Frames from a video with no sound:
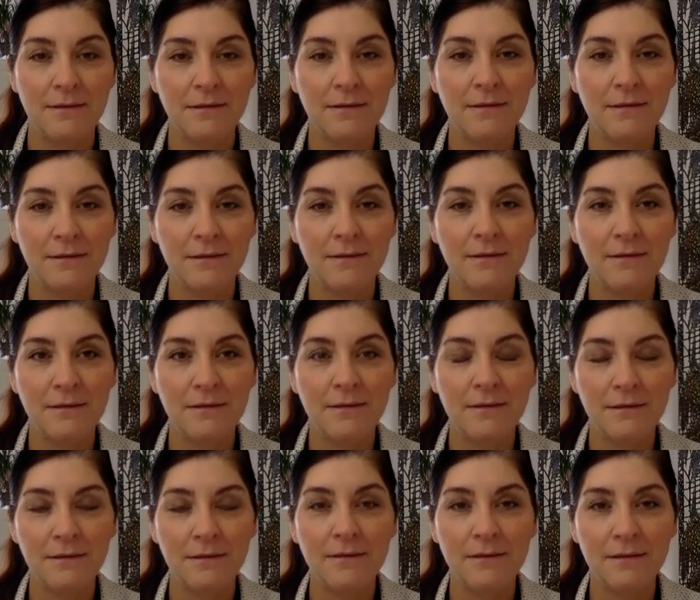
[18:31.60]

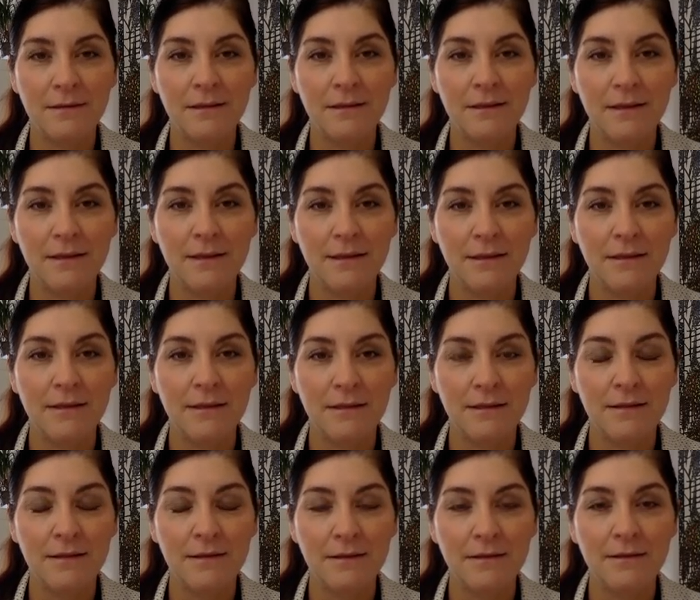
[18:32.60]

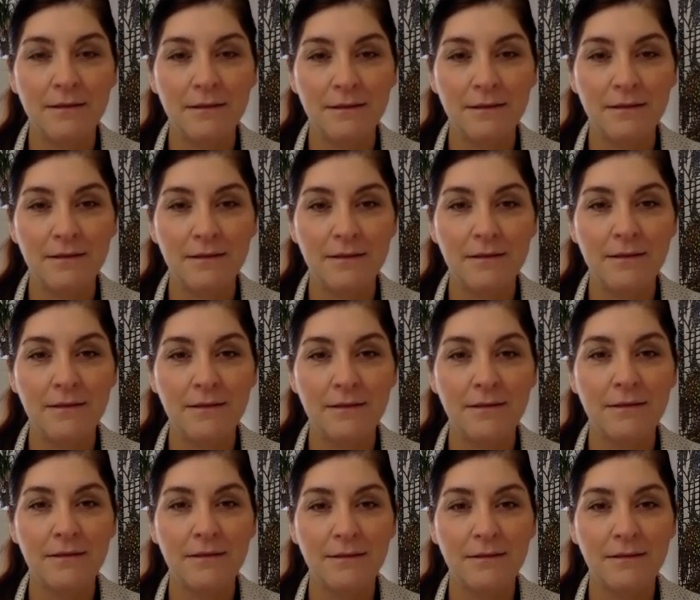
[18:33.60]

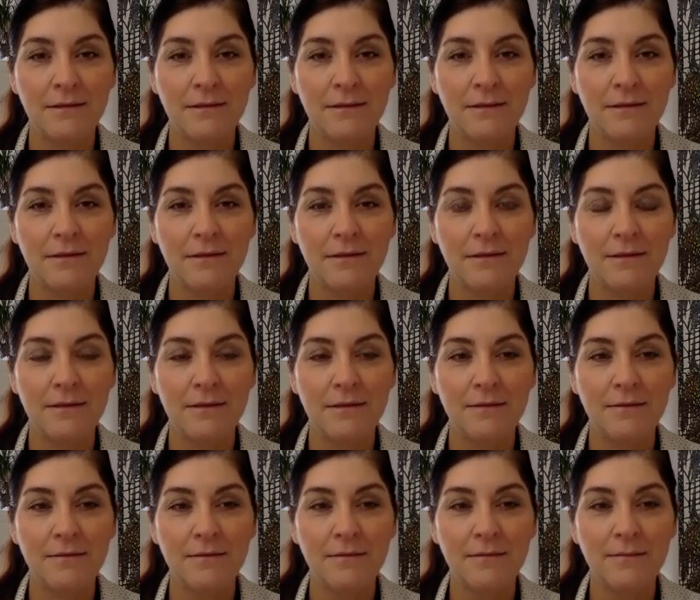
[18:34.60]

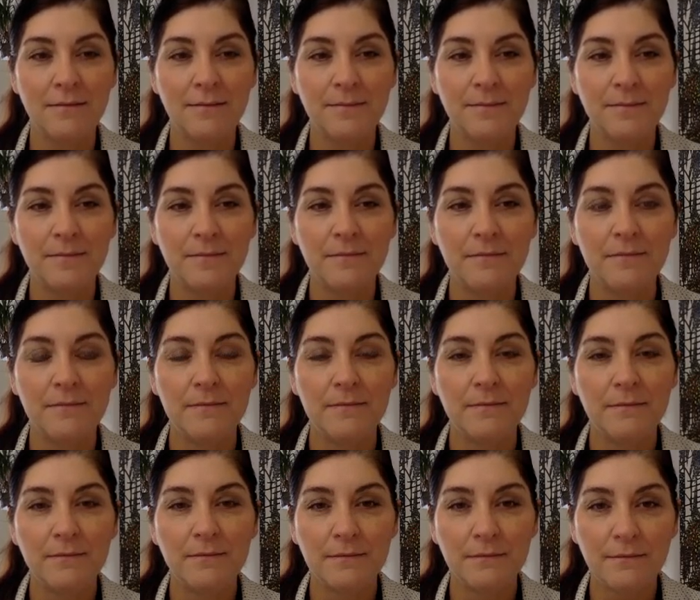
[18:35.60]

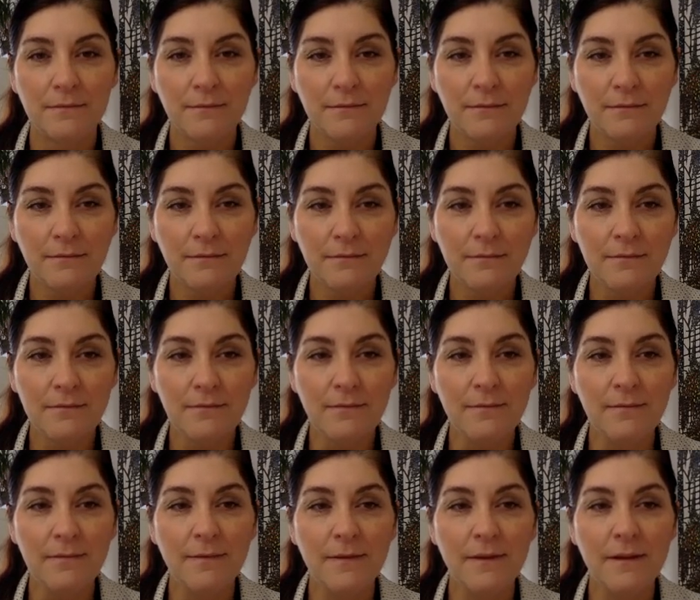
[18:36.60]

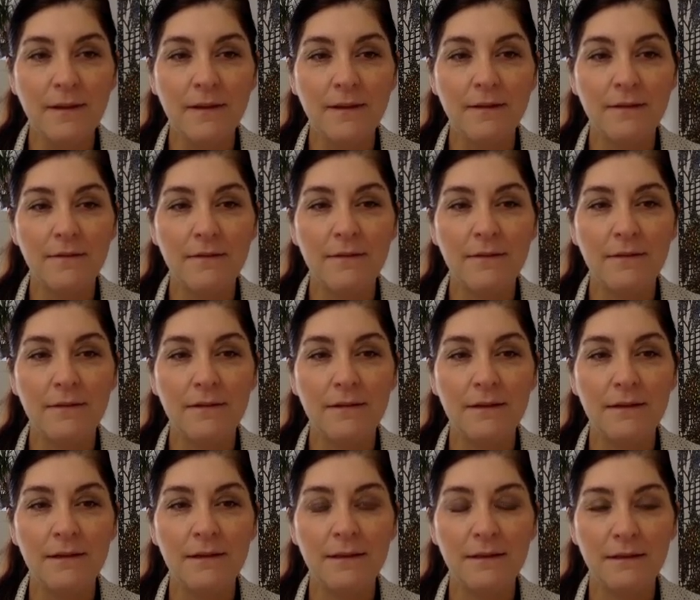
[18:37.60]

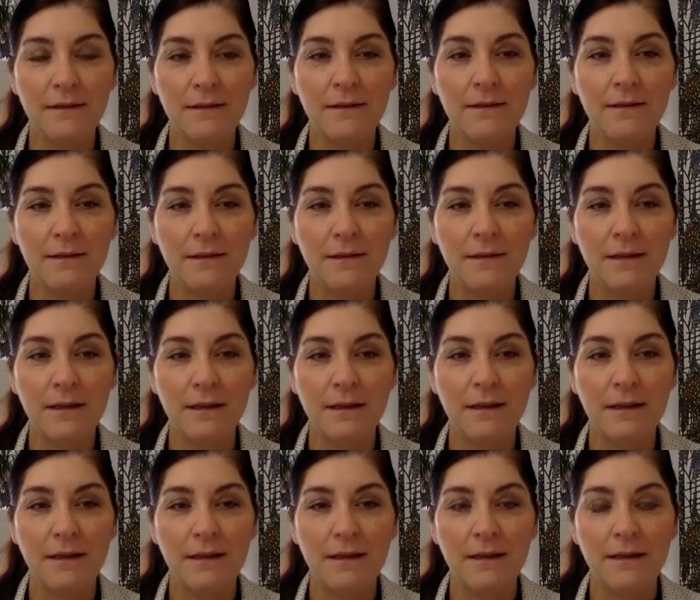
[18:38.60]
(not speaking)